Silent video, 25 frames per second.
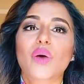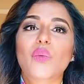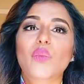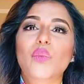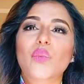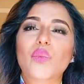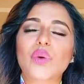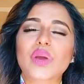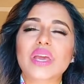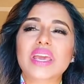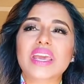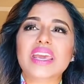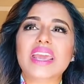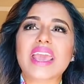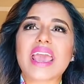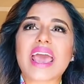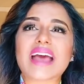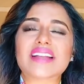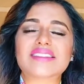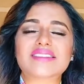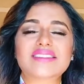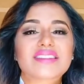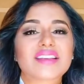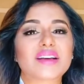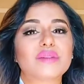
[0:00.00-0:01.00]
we
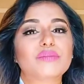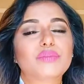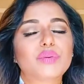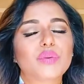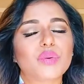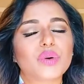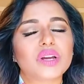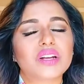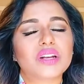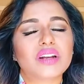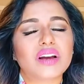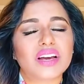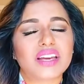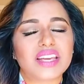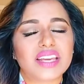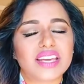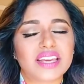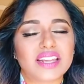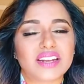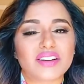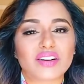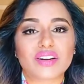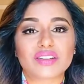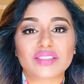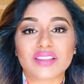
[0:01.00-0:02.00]
at some point
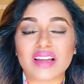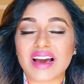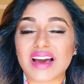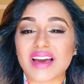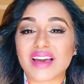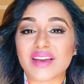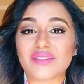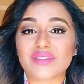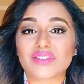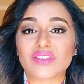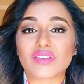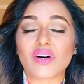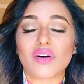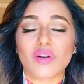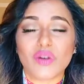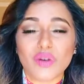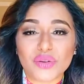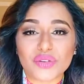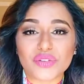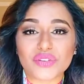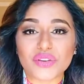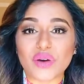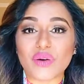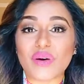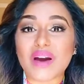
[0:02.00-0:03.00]
in our lives
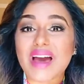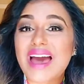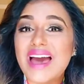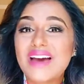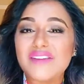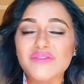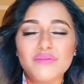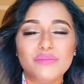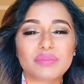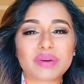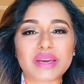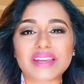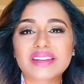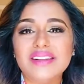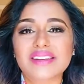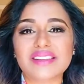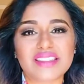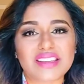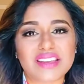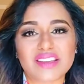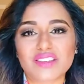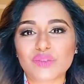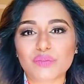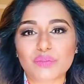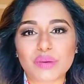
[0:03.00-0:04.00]
also have been
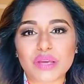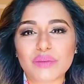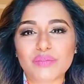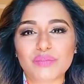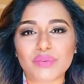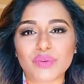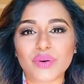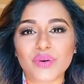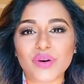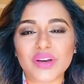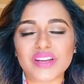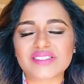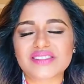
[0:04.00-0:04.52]
these people.